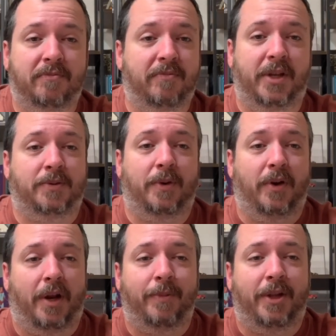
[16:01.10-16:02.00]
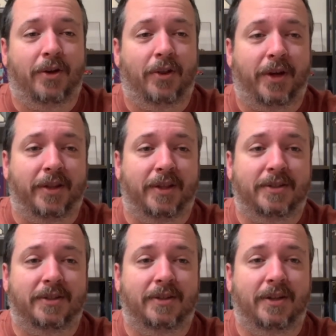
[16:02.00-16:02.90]
has been great. I mean, you can look at
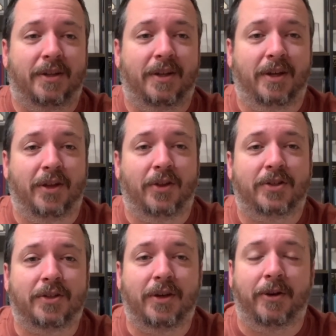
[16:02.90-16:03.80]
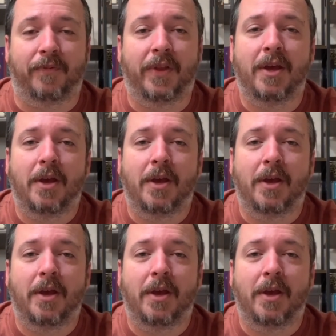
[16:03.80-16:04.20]
this. It looks good.